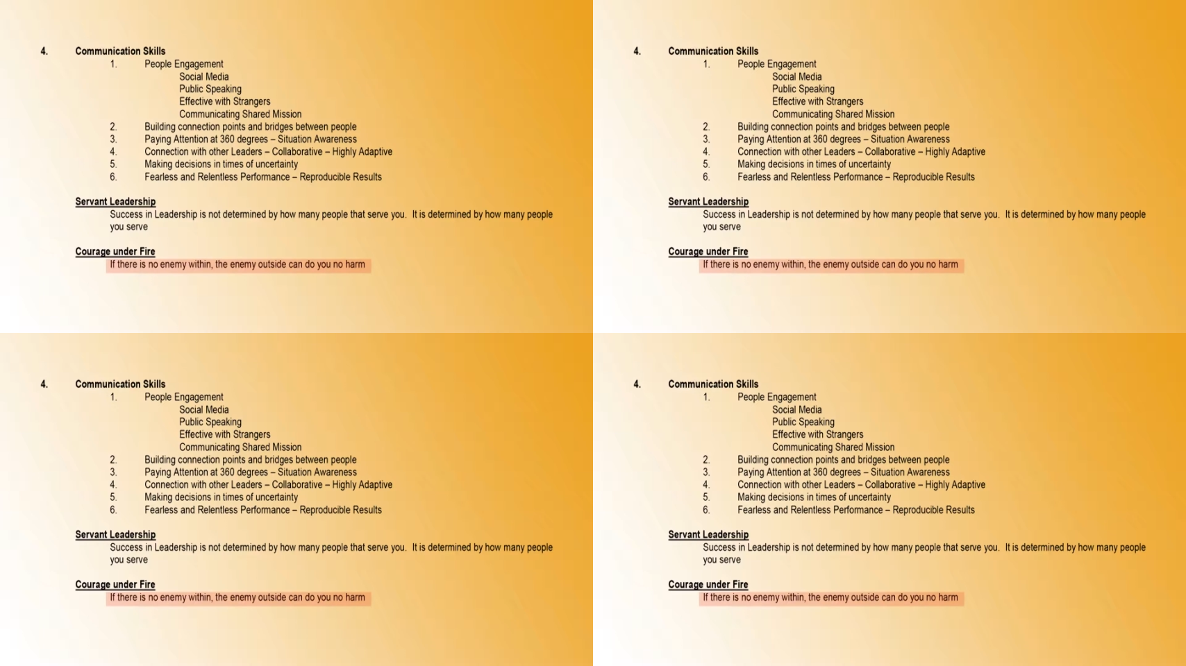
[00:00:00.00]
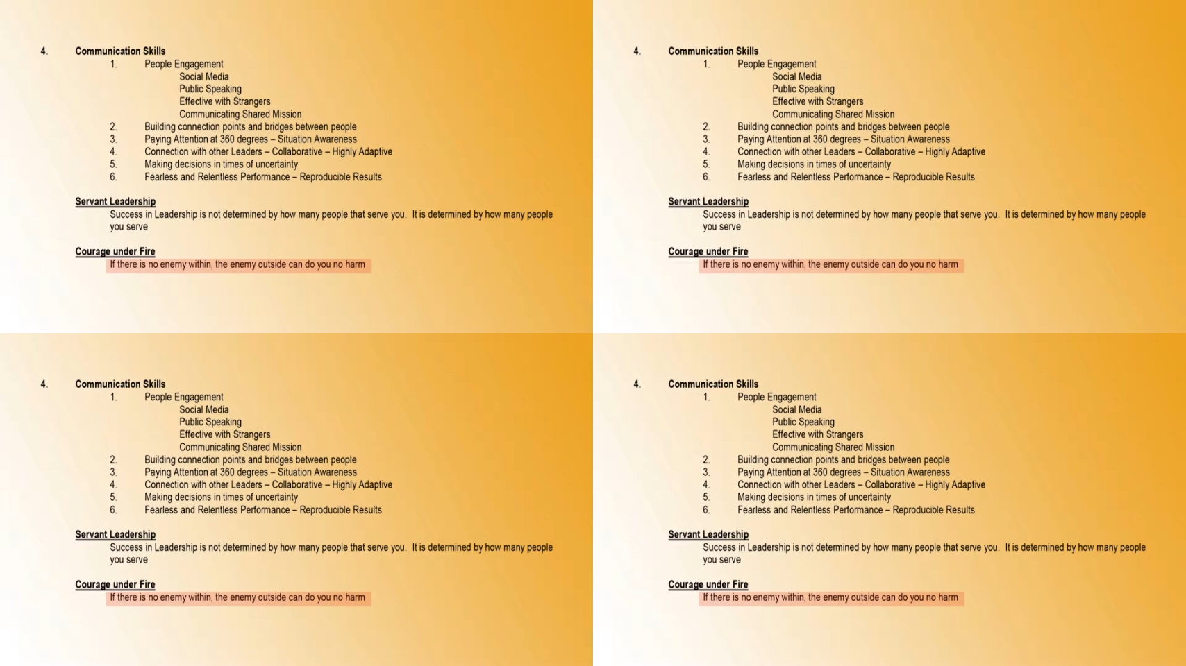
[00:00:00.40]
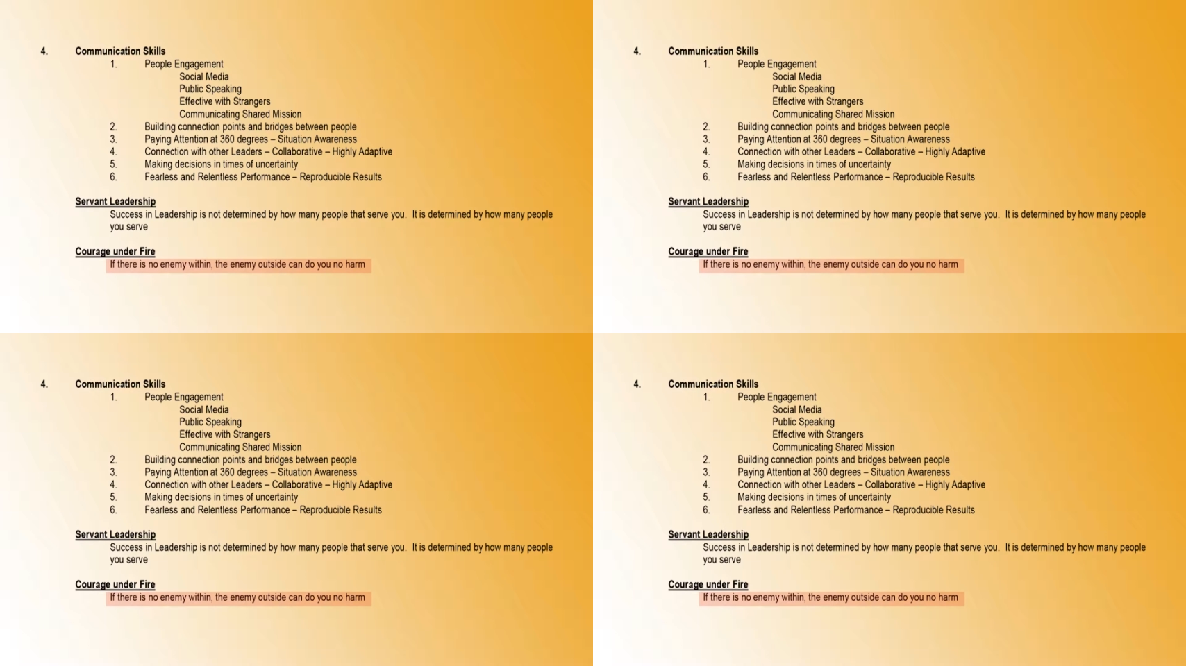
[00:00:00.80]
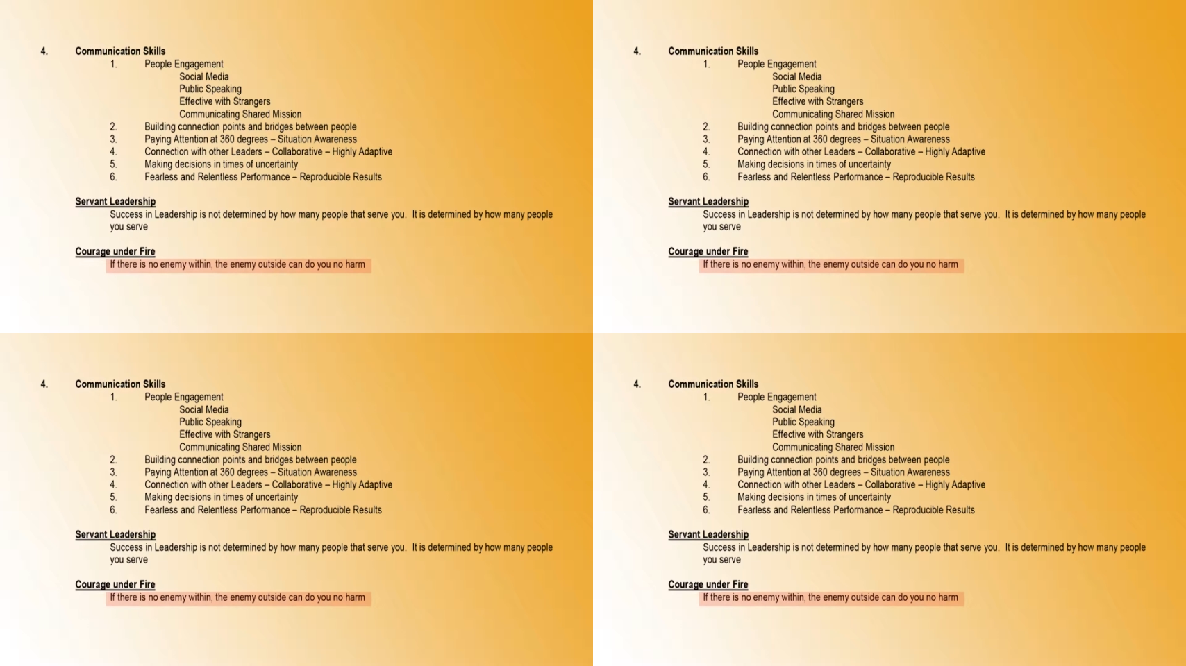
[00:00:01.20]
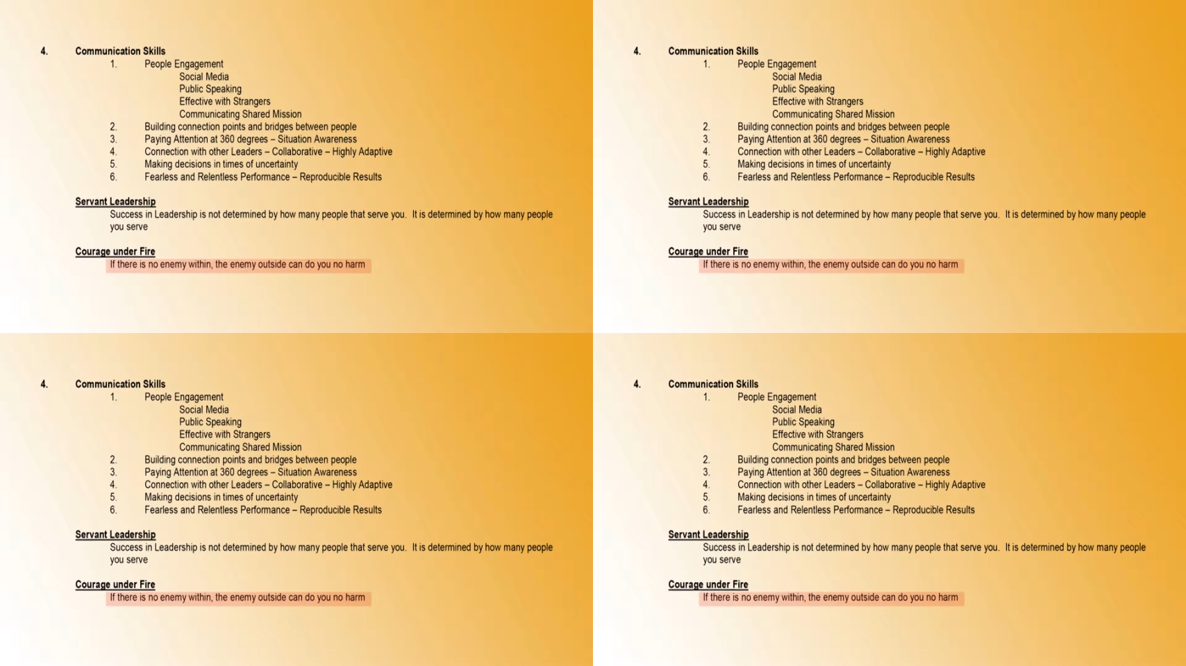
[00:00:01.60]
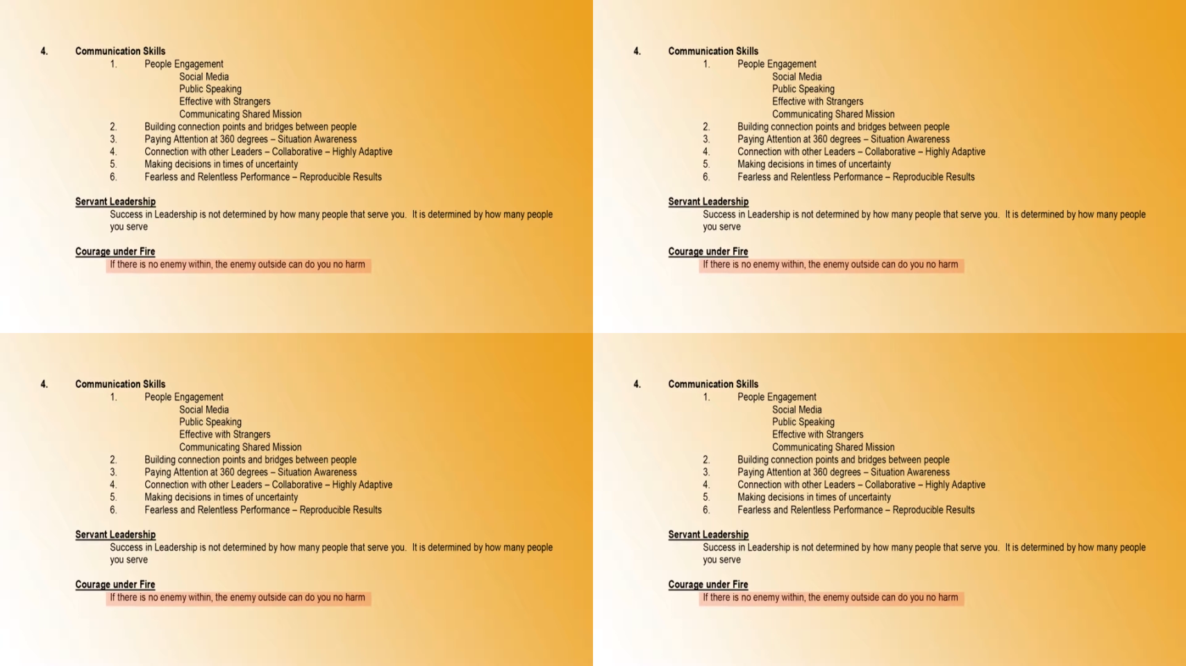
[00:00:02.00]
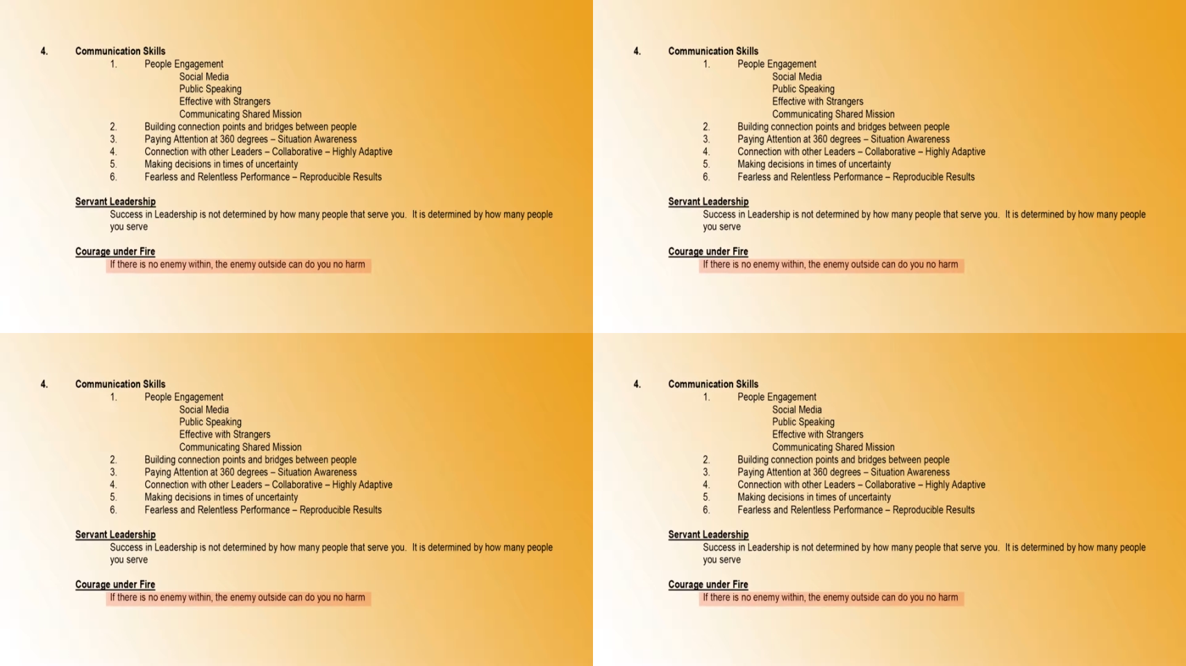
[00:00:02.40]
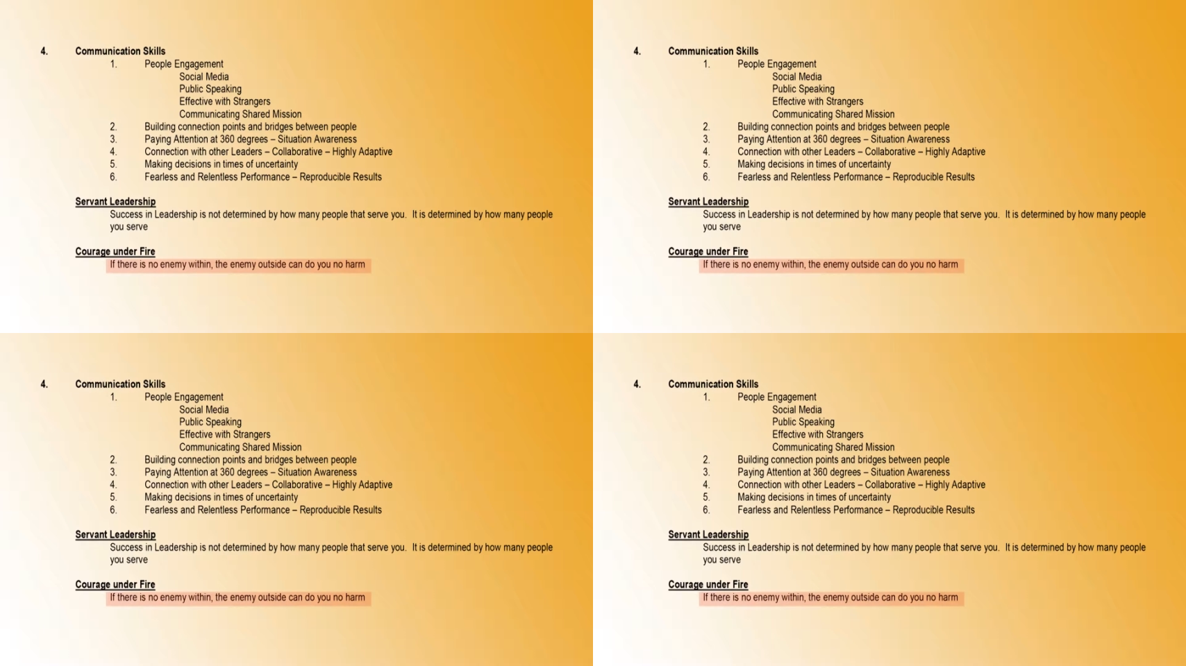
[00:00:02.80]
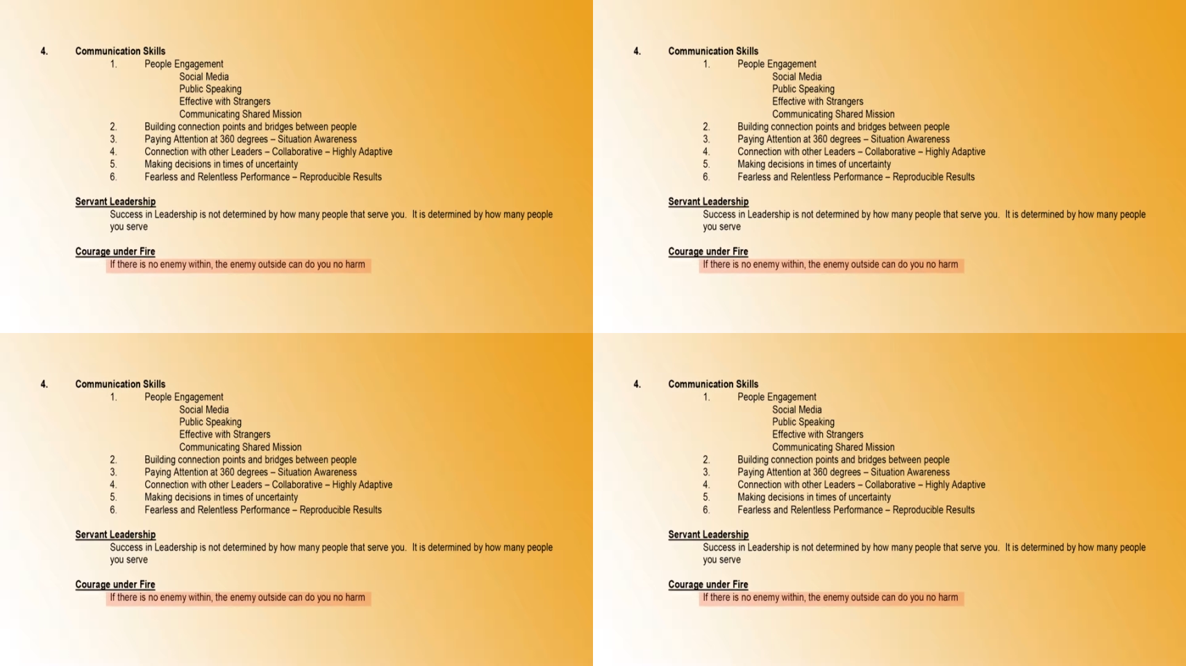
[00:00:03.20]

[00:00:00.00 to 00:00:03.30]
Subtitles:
No face is visible, so there are no lips to read.